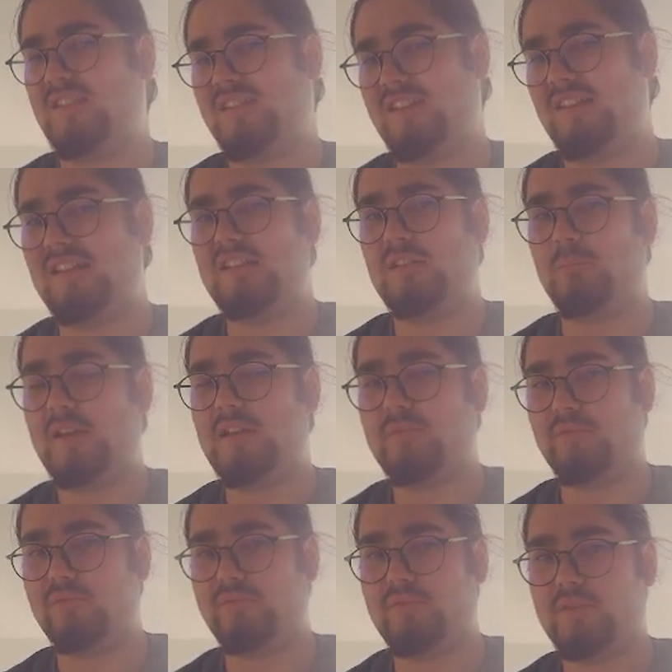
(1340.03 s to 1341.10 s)
there's a little bit
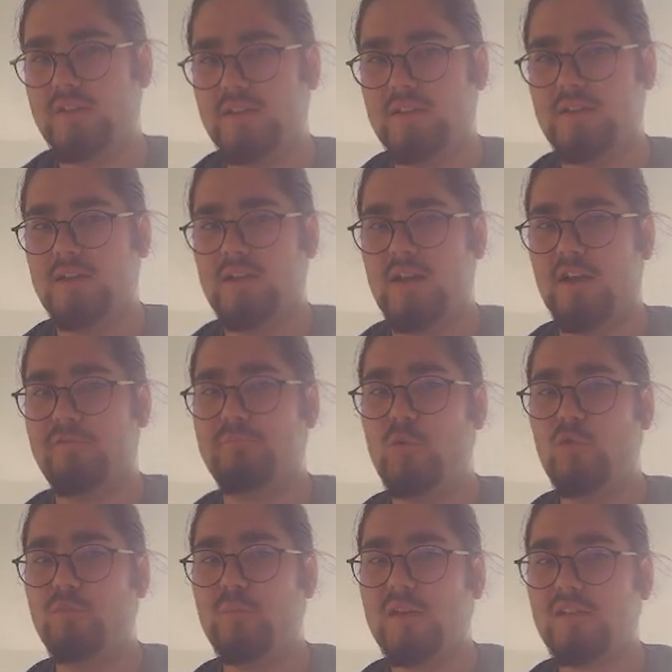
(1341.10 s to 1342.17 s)
of
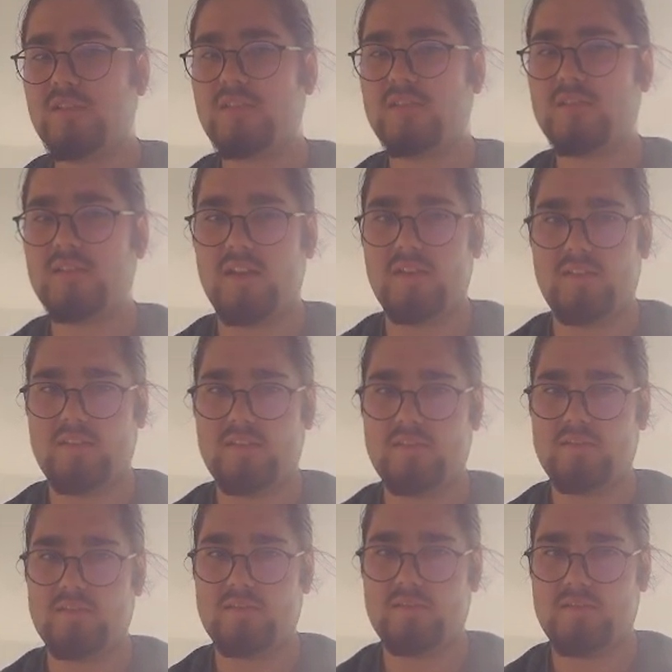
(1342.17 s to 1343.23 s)
movement, and
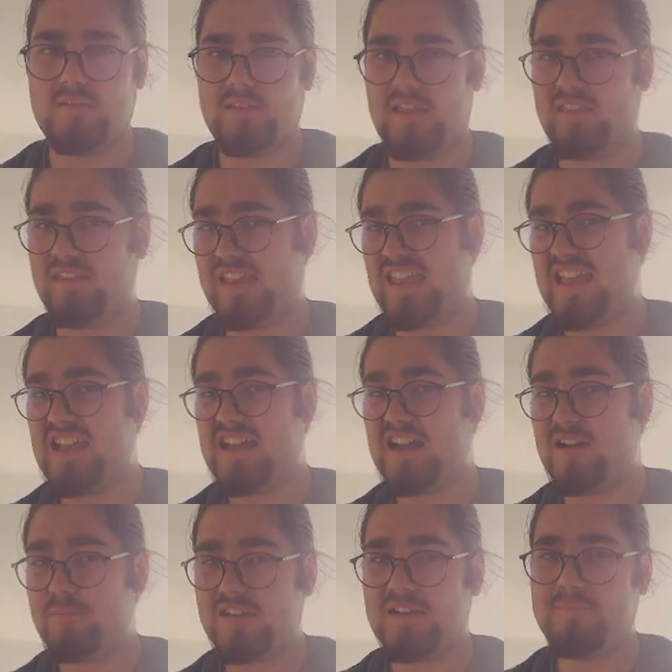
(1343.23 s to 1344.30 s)
then the king
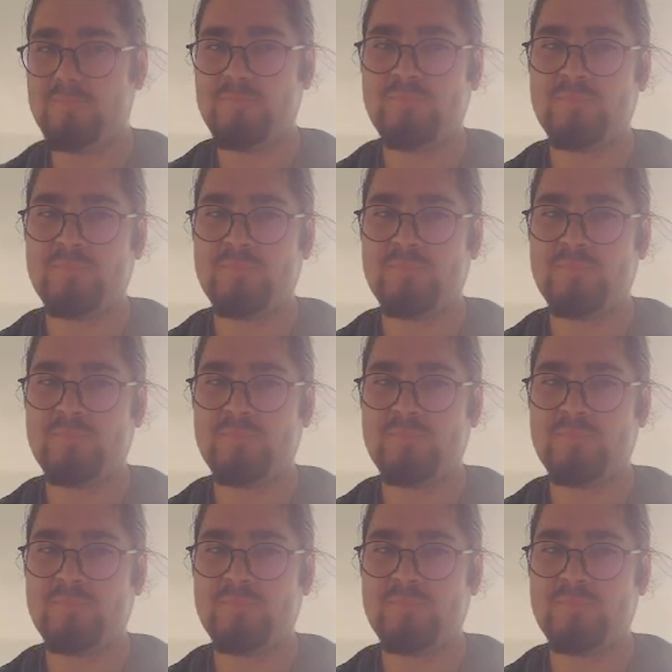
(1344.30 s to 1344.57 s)
comes in.